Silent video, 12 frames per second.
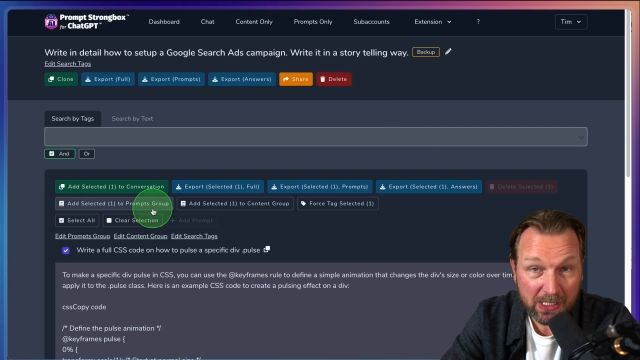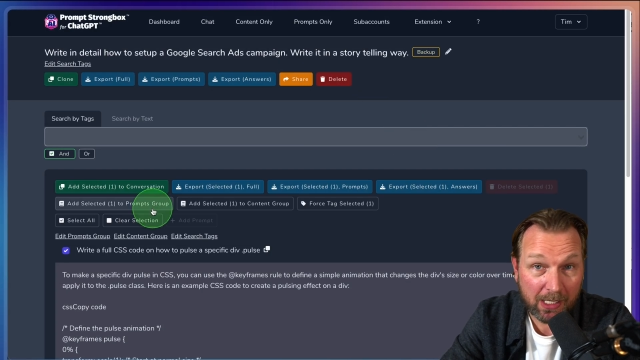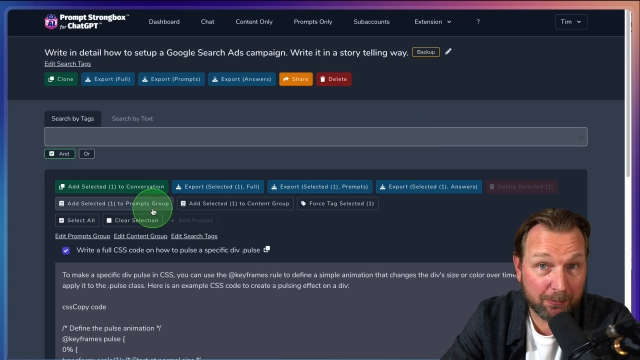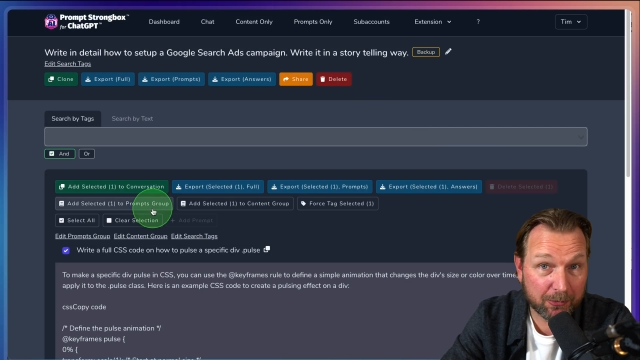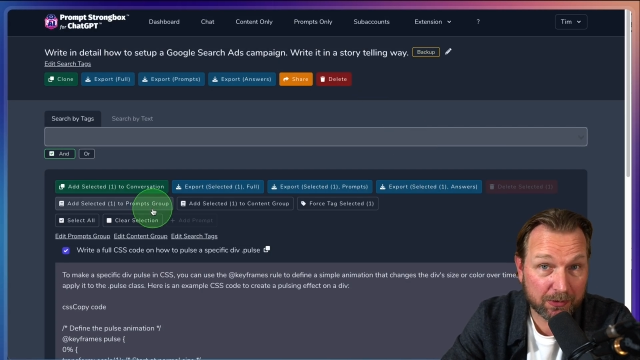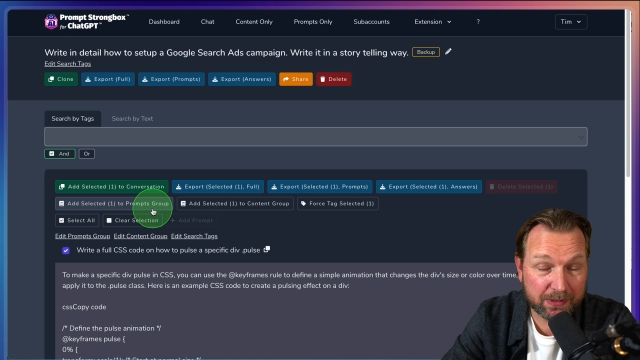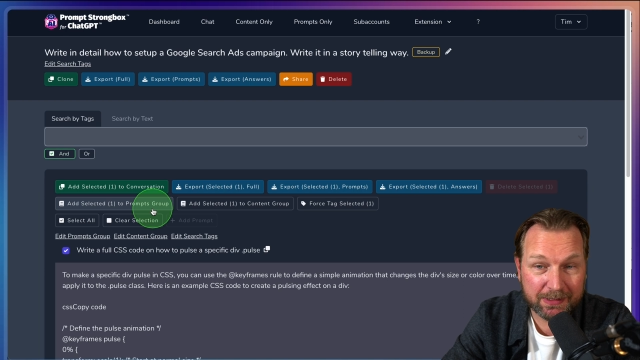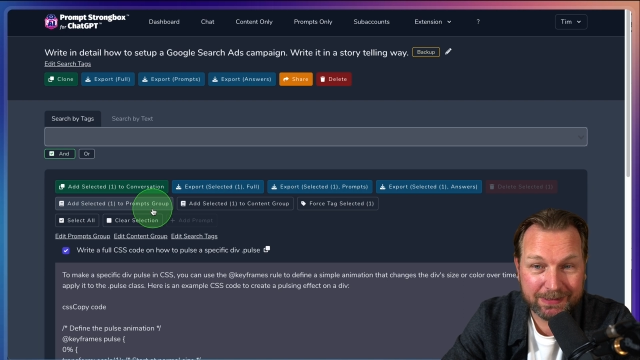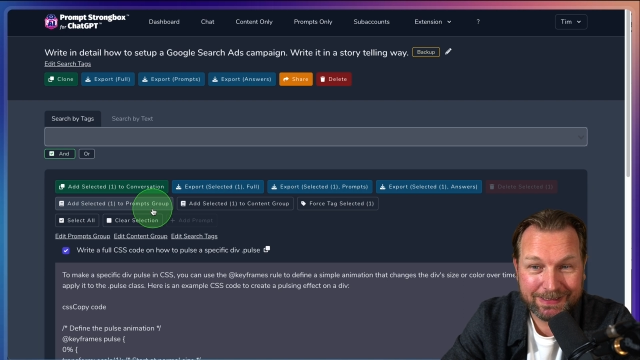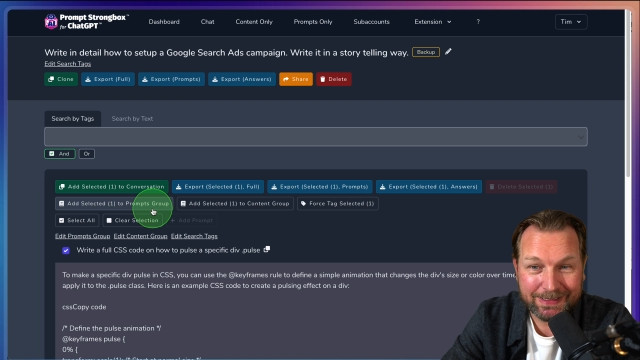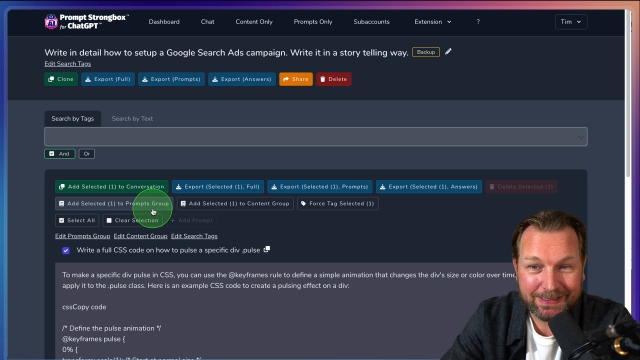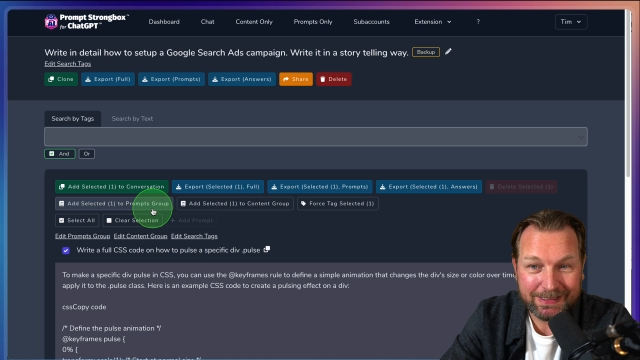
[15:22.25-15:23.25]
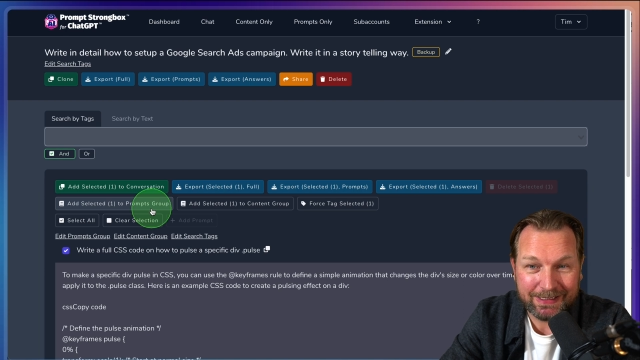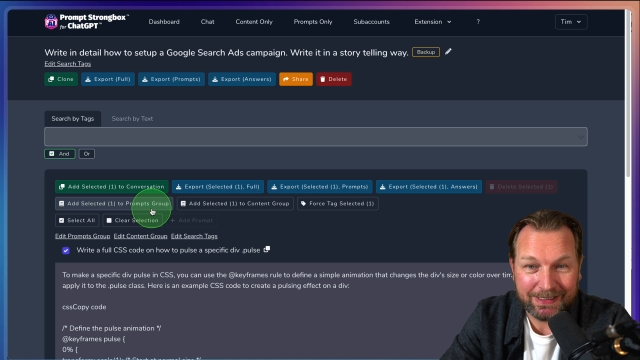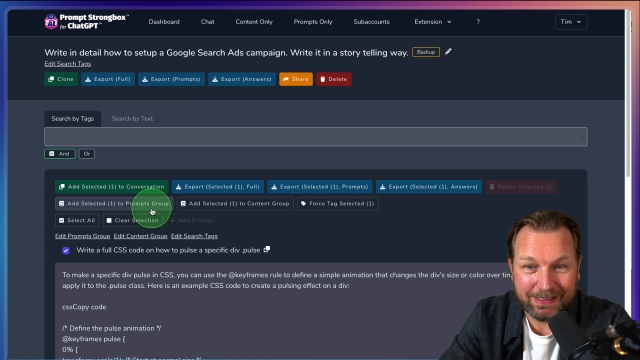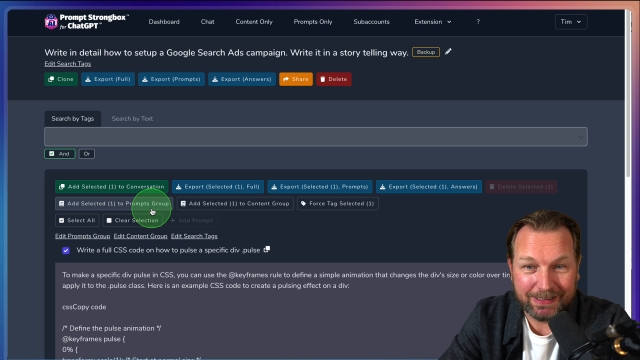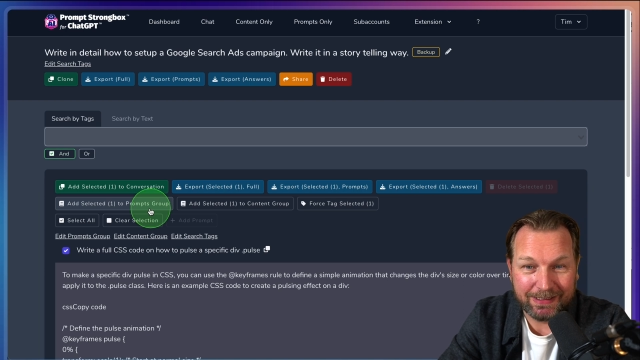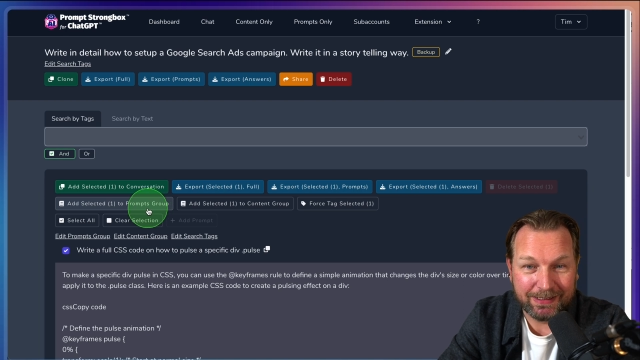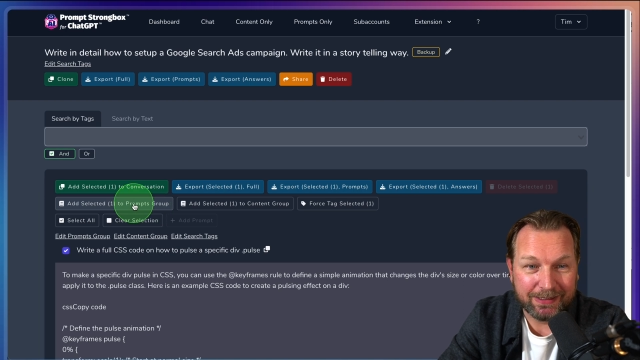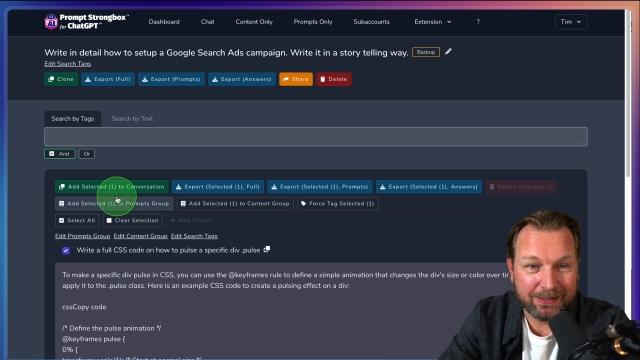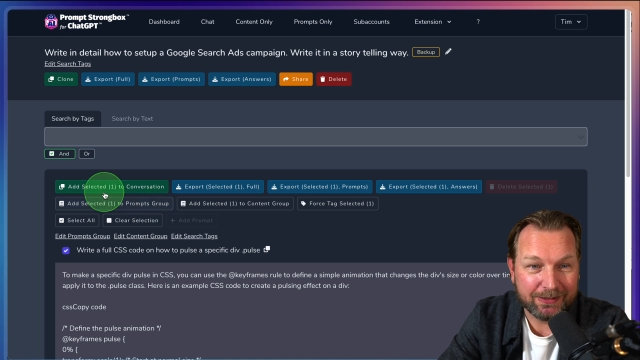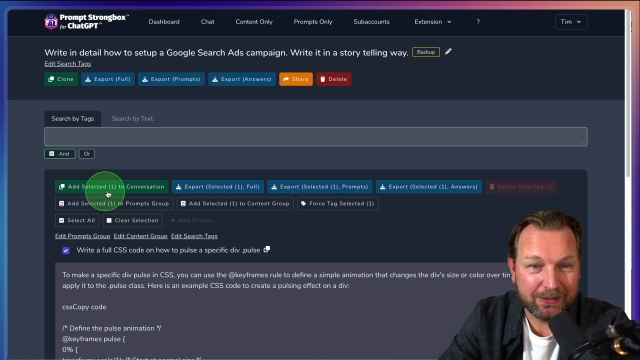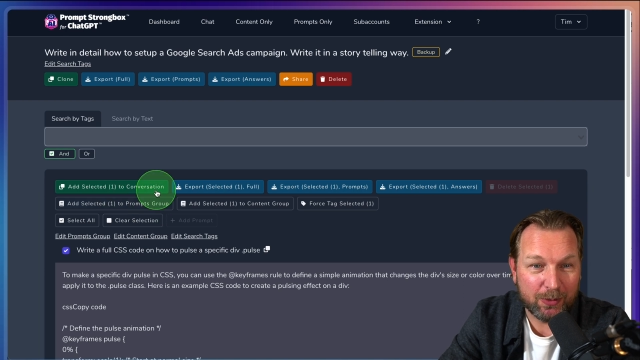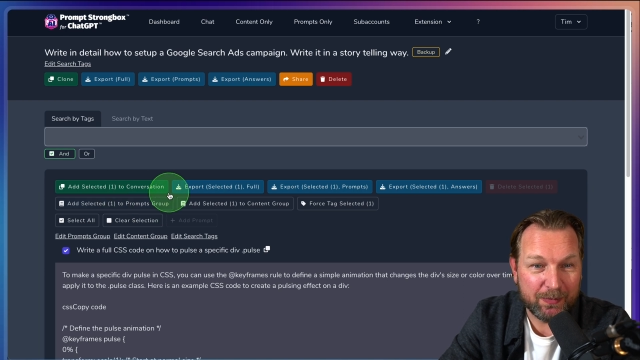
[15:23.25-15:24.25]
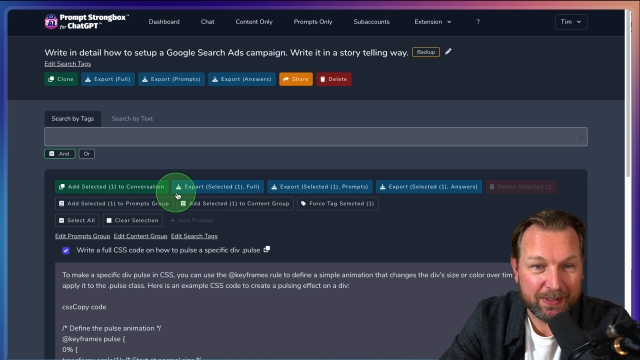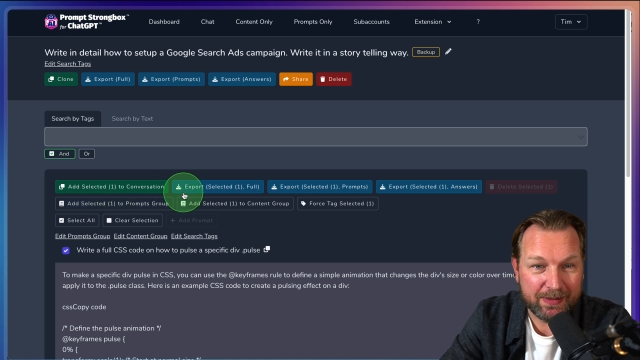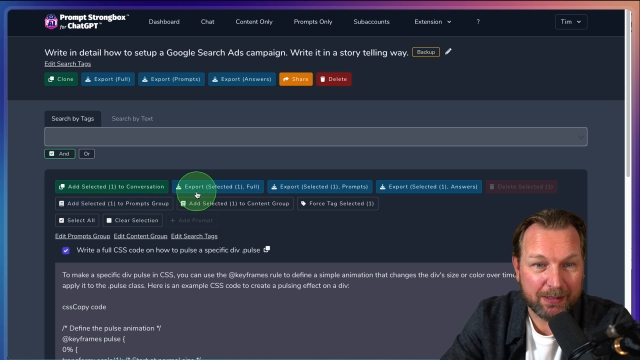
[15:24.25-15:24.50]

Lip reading: I'm going to update